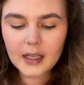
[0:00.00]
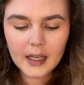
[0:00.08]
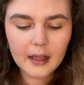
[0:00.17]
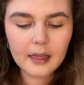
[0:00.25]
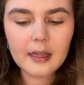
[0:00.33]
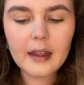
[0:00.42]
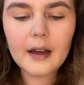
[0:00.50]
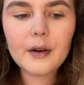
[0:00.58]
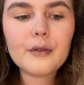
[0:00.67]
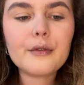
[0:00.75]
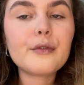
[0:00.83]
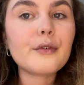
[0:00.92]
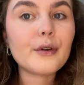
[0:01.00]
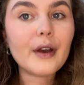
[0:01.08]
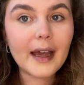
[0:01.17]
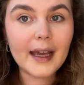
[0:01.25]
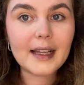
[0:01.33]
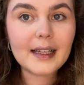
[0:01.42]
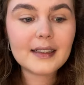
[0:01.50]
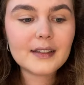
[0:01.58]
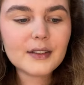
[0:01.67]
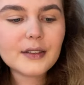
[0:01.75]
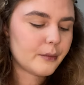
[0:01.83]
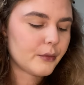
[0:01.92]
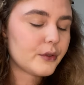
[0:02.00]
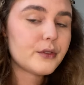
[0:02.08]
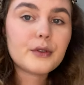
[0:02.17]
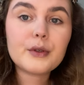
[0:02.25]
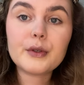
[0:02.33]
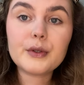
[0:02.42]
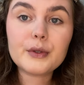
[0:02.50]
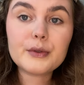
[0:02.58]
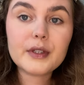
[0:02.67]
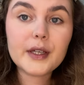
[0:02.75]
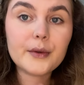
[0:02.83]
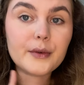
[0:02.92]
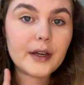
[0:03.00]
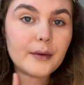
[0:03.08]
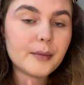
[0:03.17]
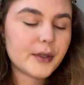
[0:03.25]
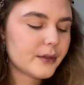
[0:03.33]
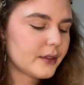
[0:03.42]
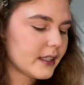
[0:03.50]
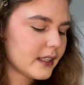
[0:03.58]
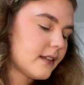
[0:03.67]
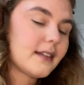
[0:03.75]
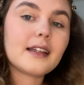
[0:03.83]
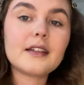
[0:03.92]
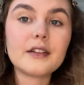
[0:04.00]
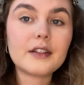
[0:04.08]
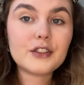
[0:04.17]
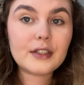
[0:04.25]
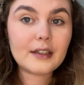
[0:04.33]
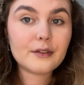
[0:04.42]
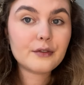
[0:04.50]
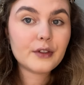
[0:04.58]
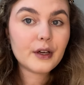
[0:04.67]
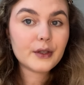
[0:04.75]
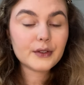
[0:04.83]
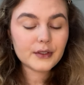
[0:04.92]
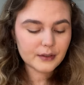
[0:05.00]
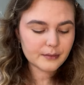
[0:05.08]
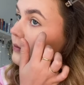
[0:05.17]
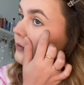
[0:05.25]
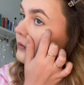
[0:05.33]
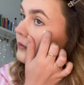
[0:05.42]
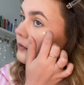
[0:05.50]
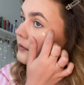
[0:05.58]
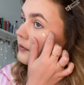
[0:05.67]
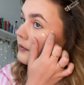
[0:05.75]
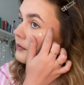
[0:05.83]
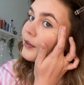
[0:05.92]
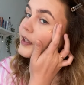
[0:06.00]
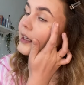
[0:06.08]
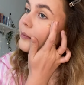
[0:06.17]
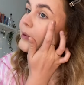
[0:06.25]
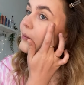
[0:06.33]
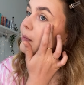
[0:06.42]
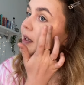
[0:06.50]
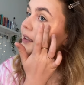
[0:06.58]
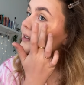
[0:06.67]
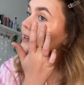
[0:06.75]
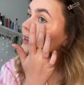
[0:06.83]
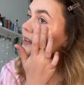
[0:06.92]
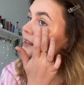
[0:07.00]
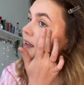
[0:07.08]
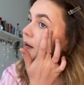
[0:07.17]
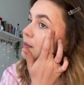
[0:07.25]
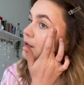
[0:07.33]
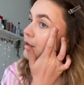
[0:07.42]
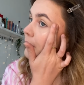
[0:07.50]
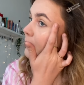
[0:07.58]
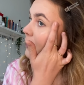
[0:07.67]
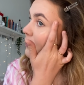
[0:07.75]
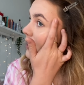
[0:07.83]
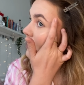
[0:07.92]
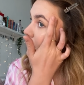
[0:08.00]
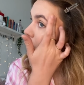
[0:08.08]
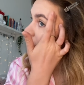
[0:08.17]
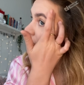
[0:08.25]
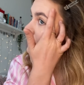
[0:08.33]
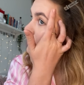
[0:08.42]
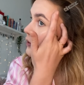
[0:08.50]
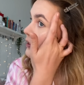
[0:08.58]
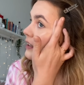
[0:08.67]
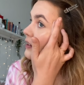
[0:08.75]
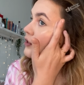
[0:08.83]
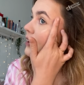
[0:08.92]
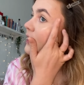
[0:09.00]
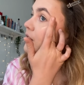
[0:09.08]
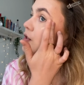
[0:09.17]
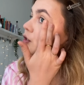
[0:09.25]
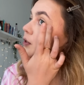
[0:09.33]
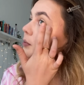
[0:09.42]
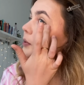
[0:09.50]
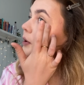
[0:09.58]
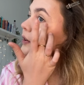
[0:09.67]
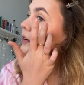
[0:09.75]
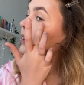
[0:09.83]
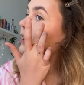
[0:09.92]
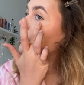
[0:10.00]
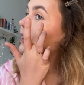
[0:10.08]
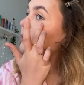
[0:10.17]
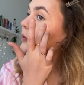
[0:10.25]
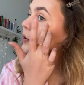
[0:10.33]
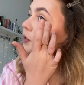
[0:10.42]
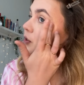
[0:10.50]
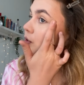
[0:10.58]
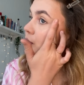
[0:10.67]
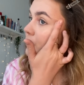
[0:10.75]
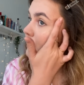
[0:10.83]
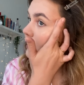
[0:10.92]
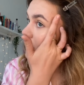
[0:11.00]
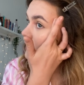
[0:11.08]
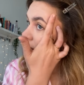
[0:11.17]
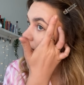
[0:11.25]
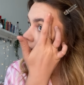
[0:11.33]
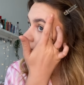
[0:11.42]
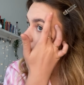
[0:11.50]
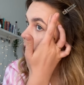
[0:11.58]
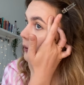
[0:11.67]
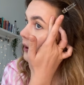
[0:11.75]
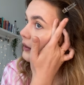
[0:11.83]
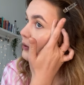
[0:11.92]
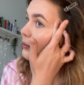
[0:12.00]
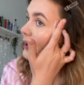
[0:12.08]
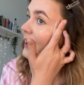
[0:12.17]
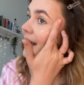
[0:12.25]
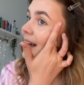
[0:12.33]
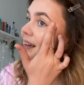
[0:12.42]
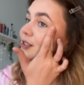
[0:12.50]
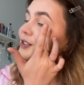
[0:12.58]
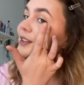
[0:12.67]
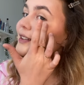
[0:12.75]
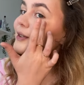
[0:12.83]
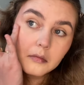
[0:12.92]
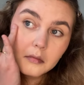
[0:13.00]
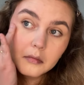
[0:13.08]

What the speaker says: And now for highlighter, I'm also using Rare Beauty in the shade Flaunt. I feel like my basic steps for my makeup hasn't really changed, but I'm going to show you guys then how I do my eyeshadow.